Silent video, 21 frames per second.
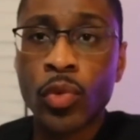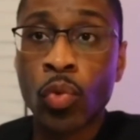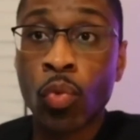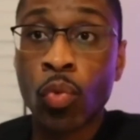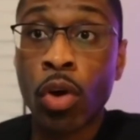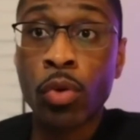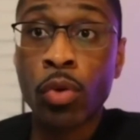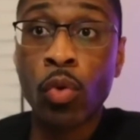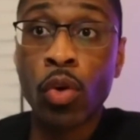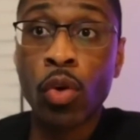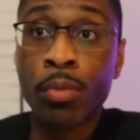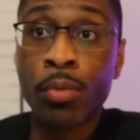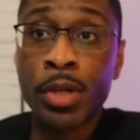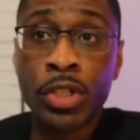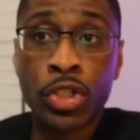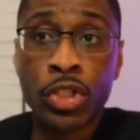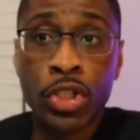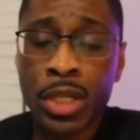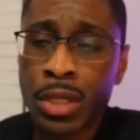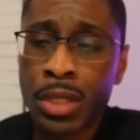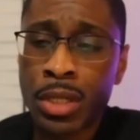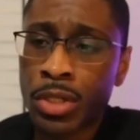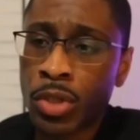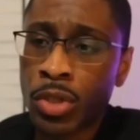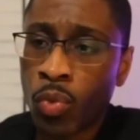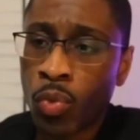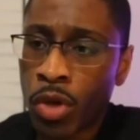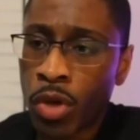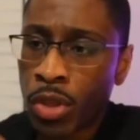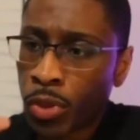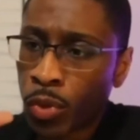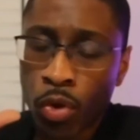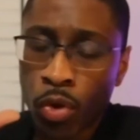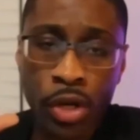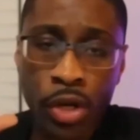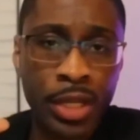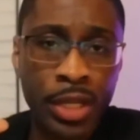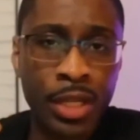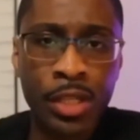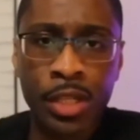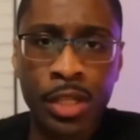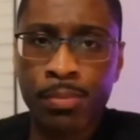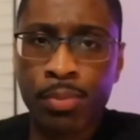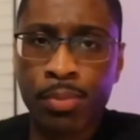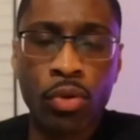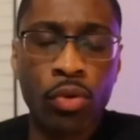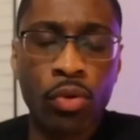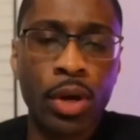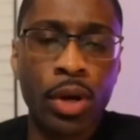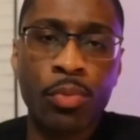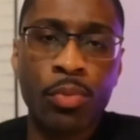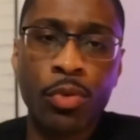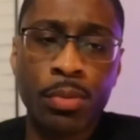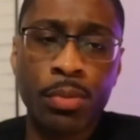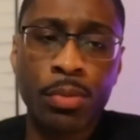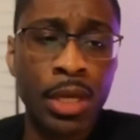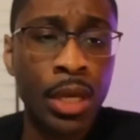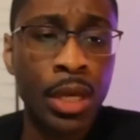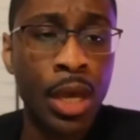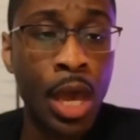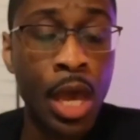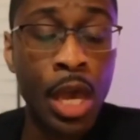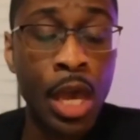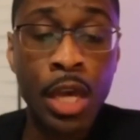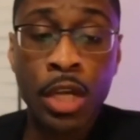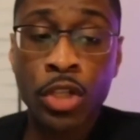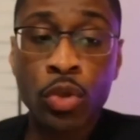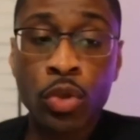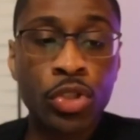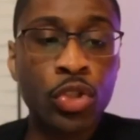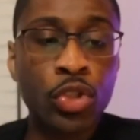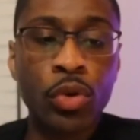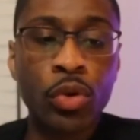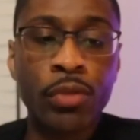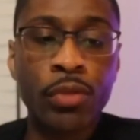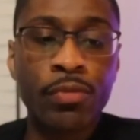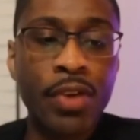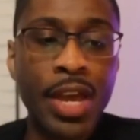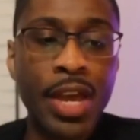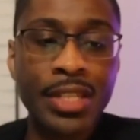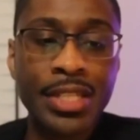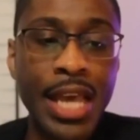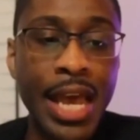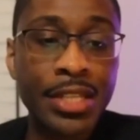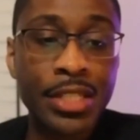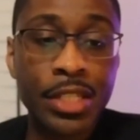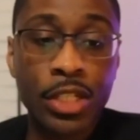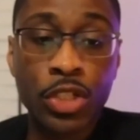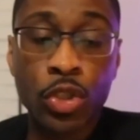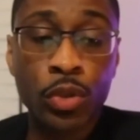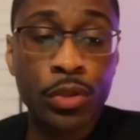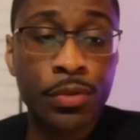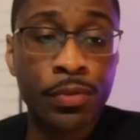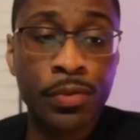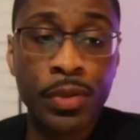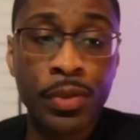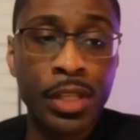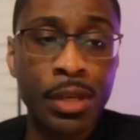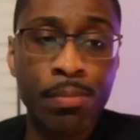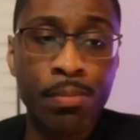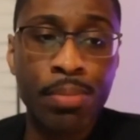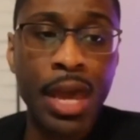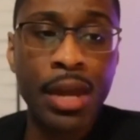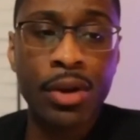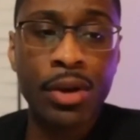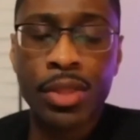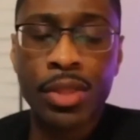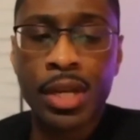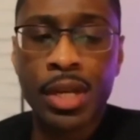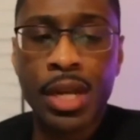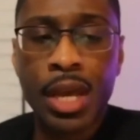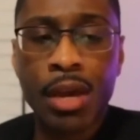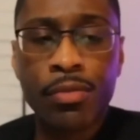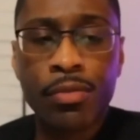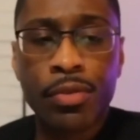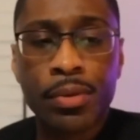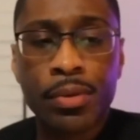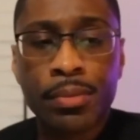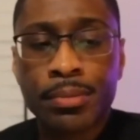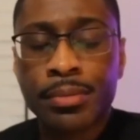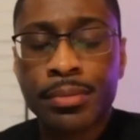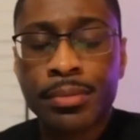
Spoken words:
One woman, she went through her healing program with me. She was doing fantastic. She was feeling better than ever.